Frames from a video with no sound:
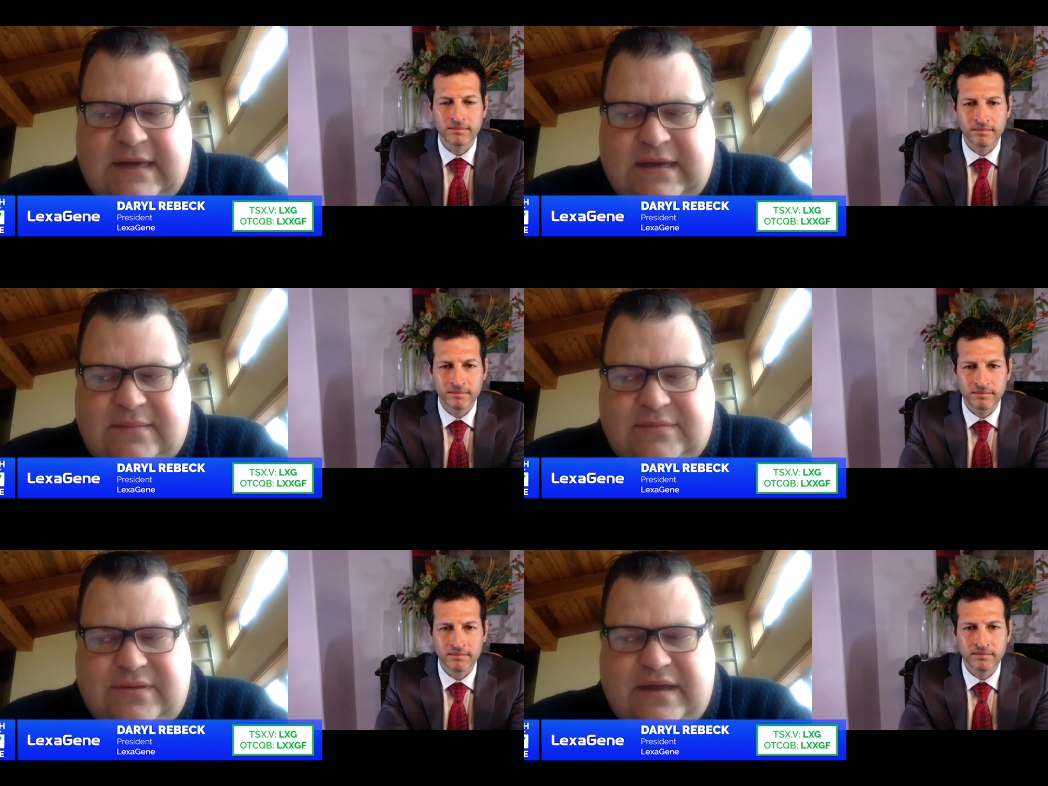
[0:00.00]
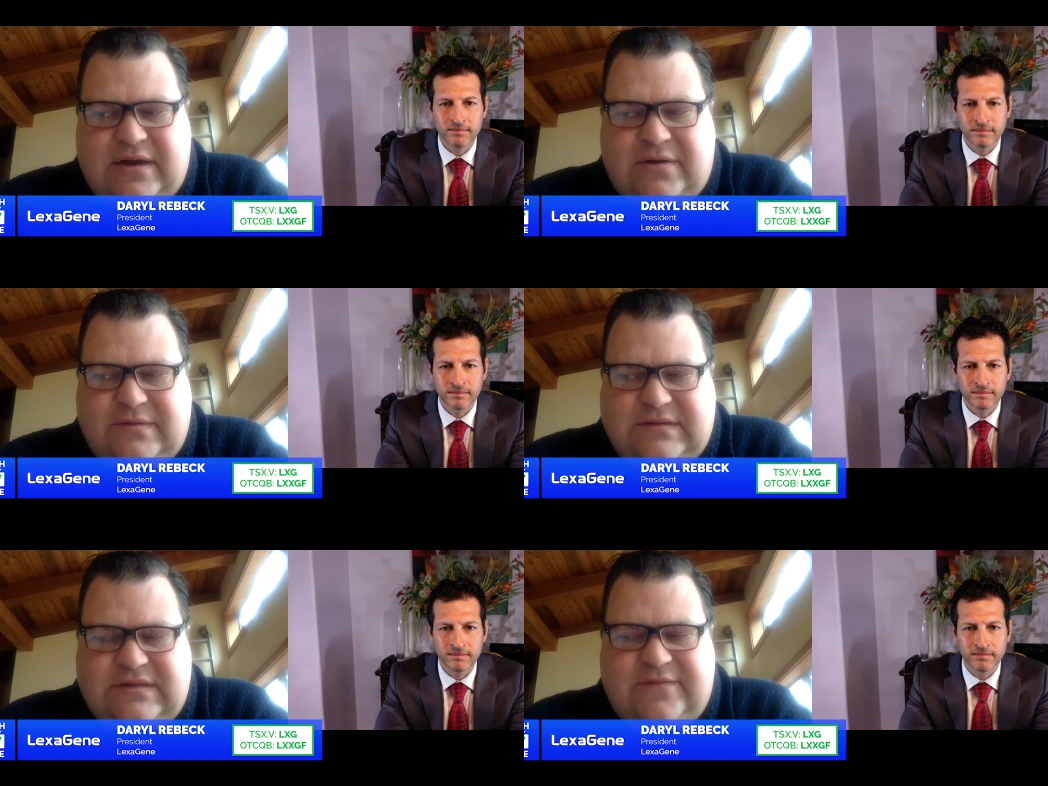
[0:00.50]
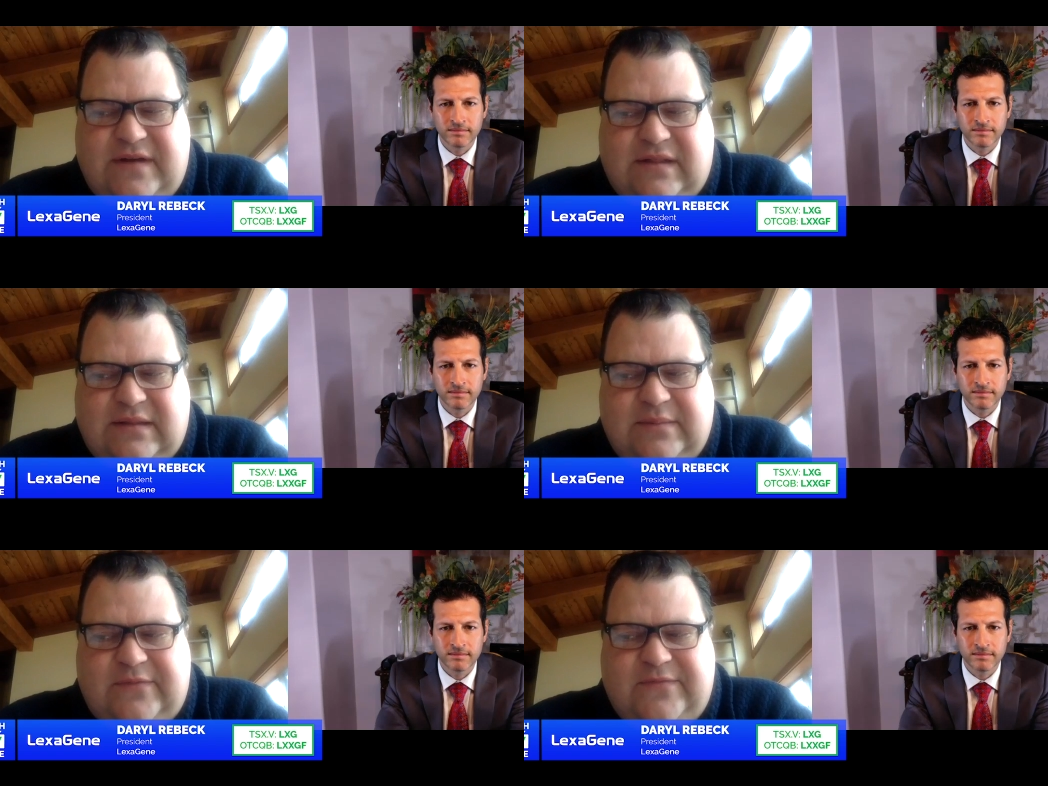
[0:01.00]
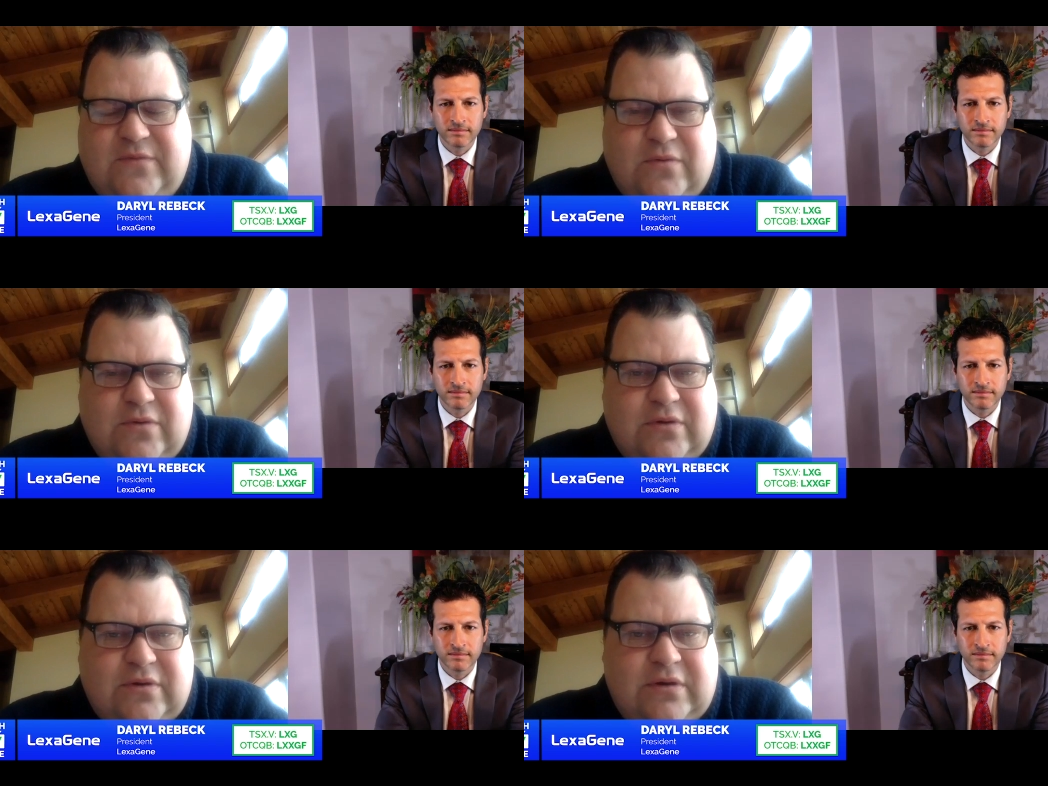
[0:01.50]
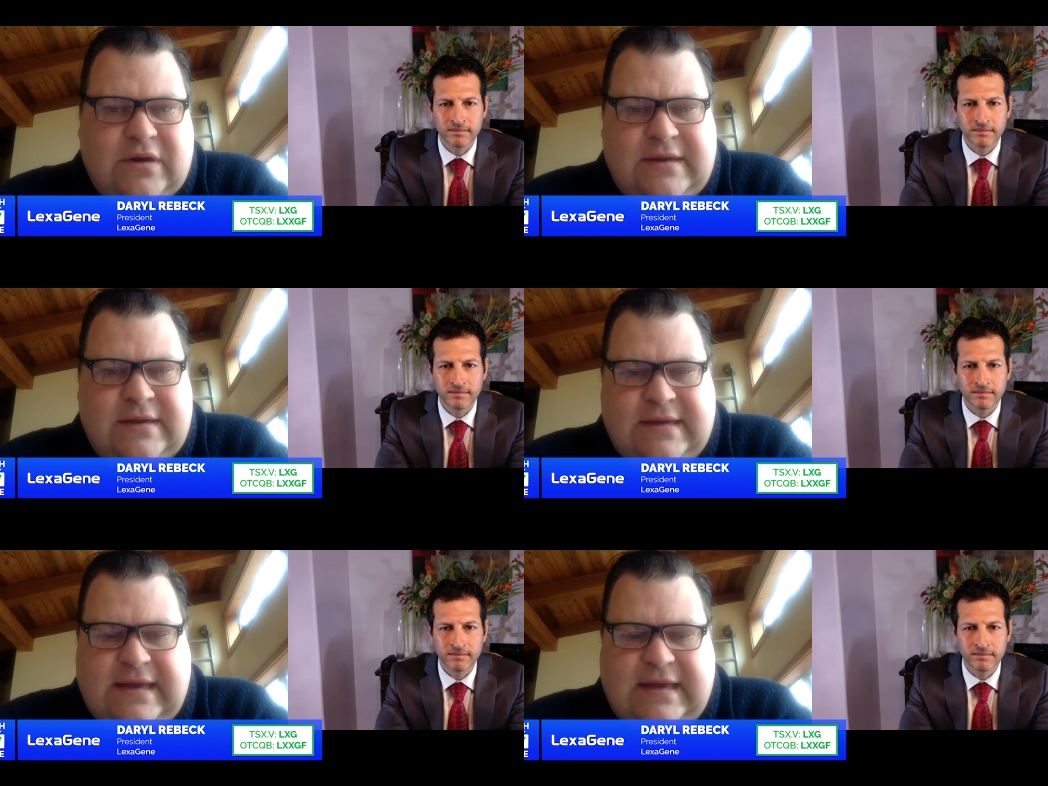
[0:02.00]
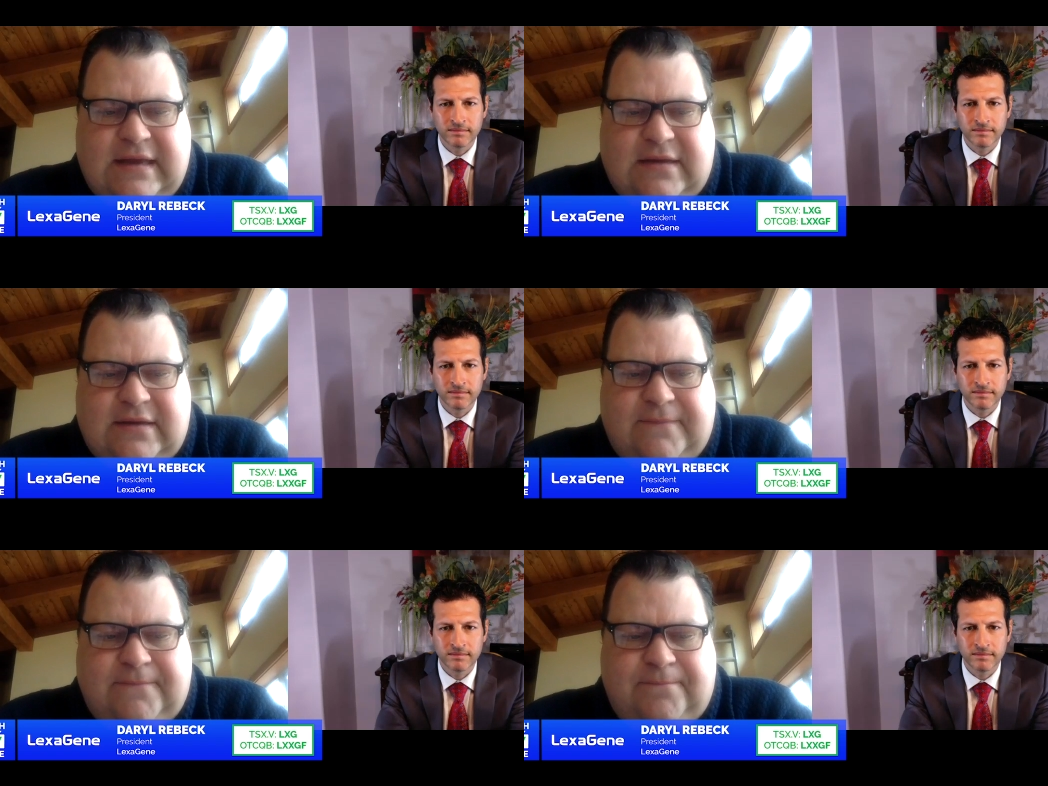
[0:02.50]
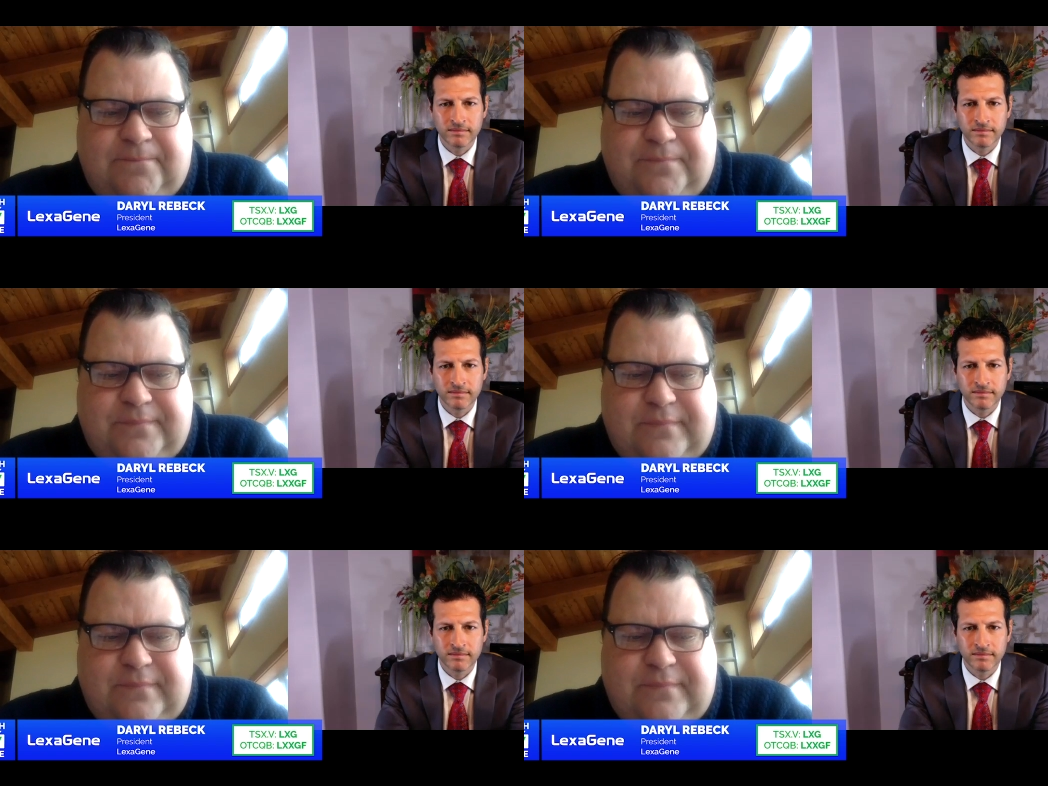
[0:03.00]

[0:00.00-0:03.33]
Speaker 1: Um, so there it was developed for um,